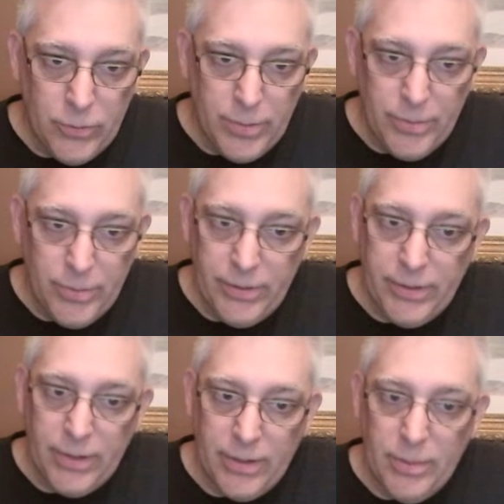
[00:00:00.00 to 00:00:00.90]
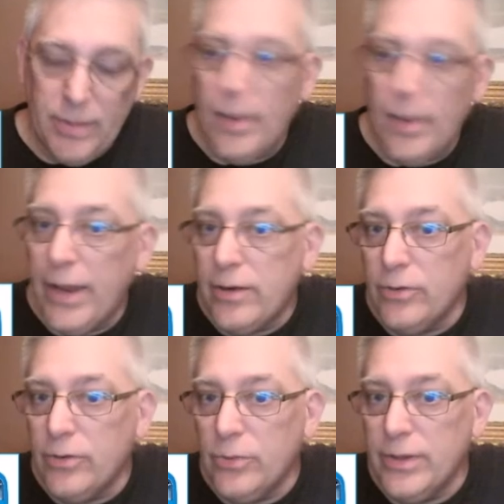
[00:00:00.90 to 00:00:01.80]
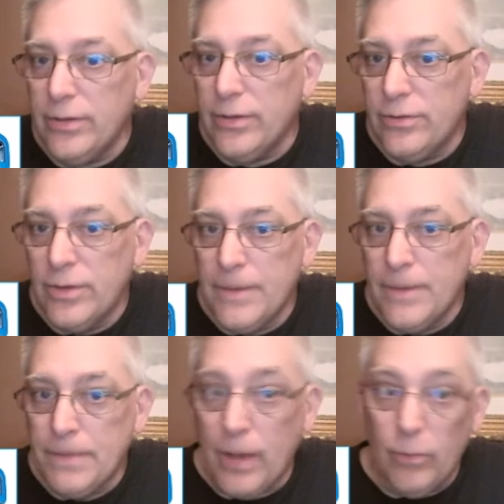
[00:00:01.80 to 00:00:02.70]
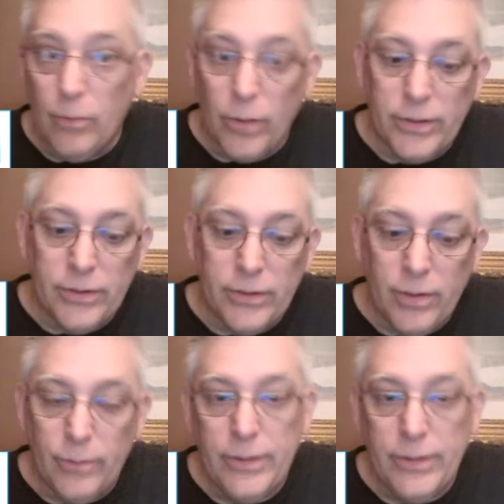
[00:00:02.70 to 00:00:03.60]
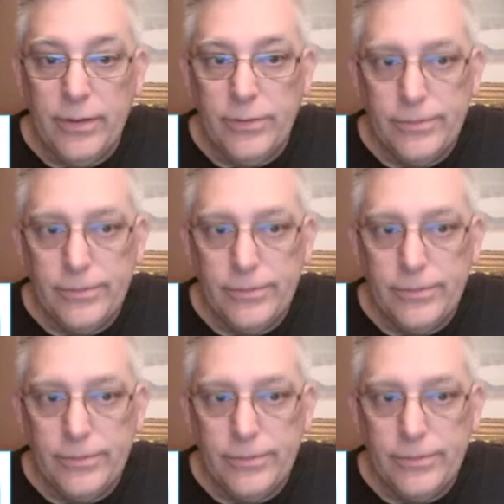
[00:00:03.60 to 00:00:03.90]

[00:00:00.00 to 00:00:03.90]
are either going to be the Mac or the Windows. I'm running it on Windows.